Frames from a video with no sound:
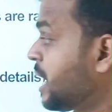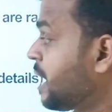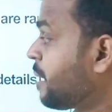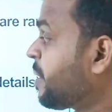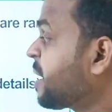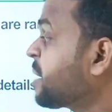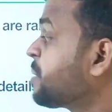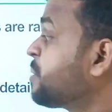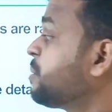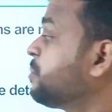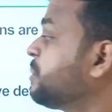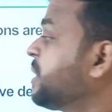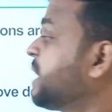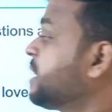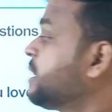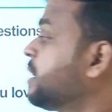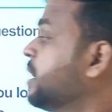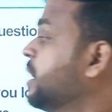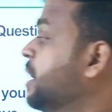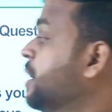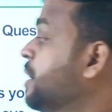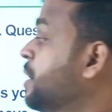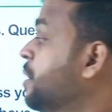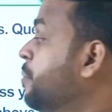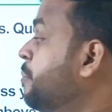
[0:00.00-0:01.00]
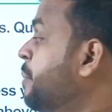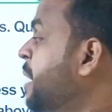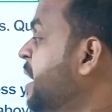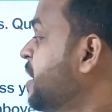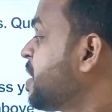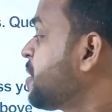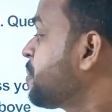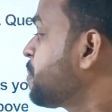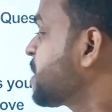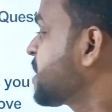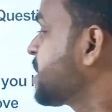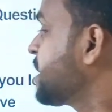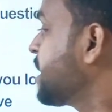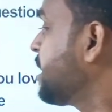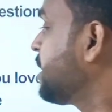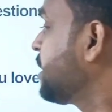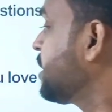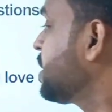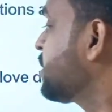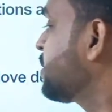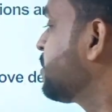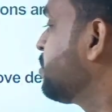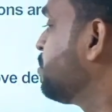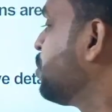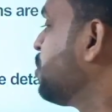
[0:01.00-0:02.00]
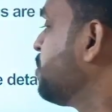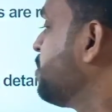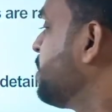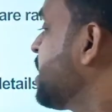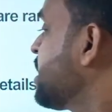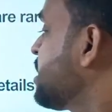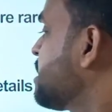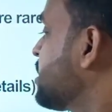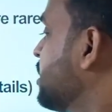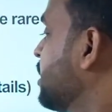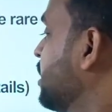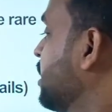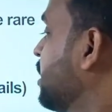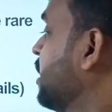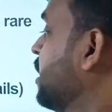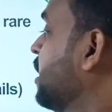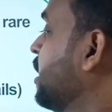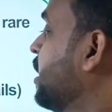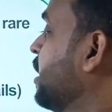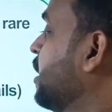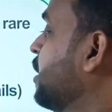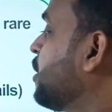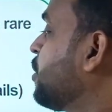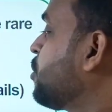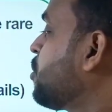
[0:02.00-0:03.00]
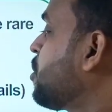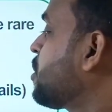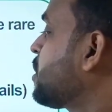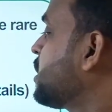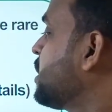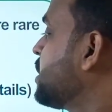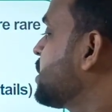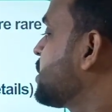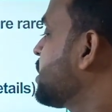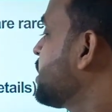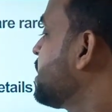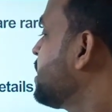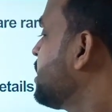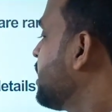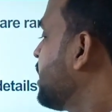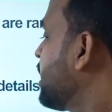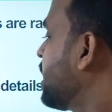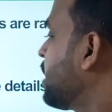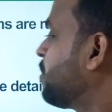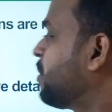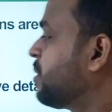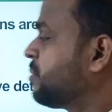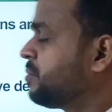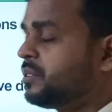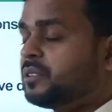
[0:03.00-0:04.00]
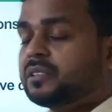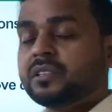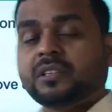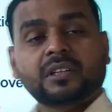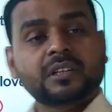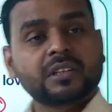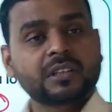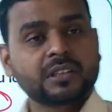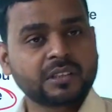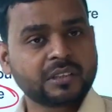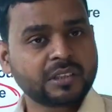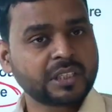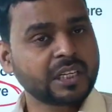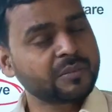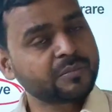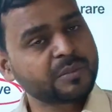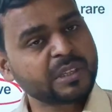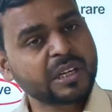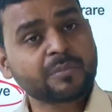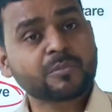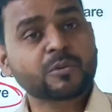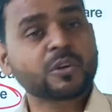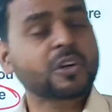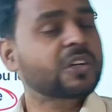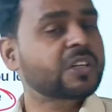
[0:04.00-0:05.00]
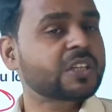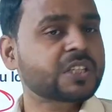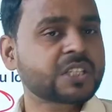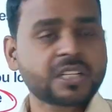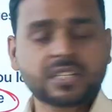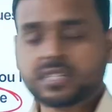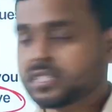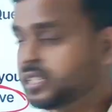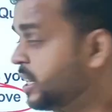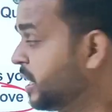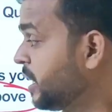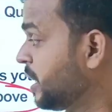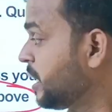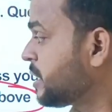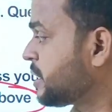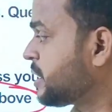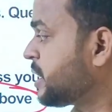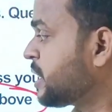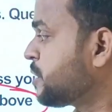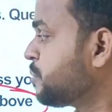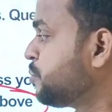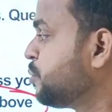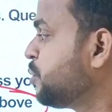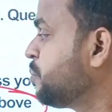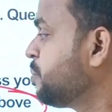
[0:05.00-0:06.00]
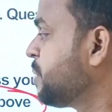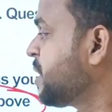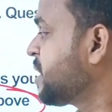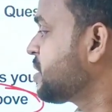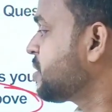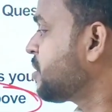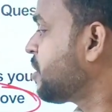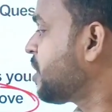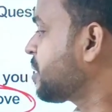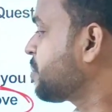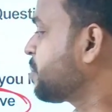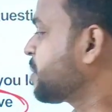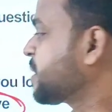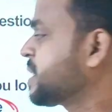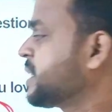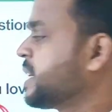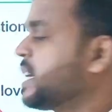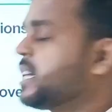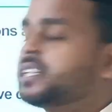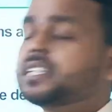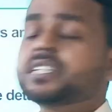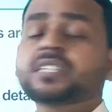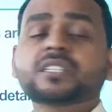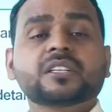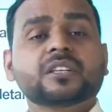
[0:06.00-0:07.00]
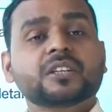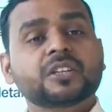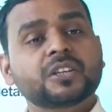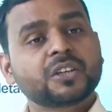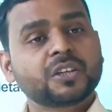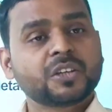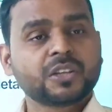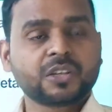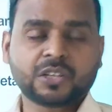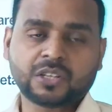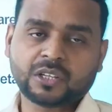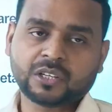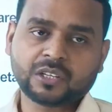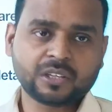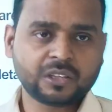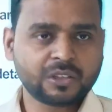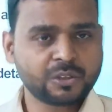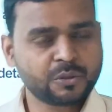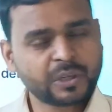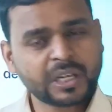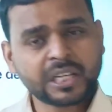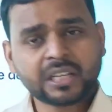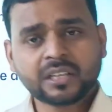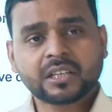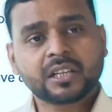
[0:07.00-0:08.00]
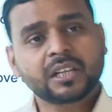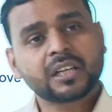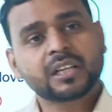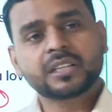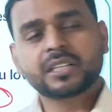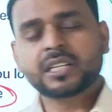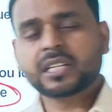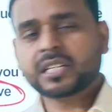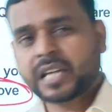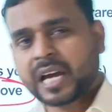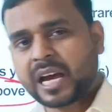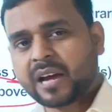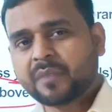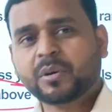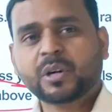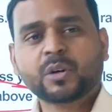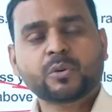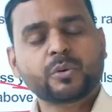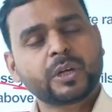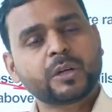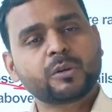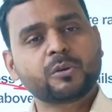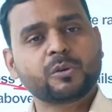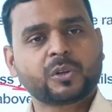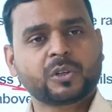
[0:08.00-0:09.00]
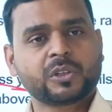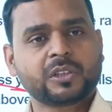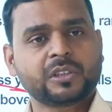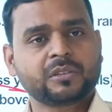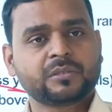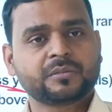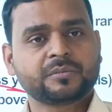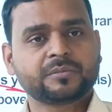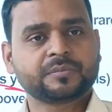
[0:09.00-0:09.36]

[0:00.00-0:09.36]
Apart from that, minor personalities, movements not listed above, that we have not discussed. Such movements or personalities, you can just have a quick look.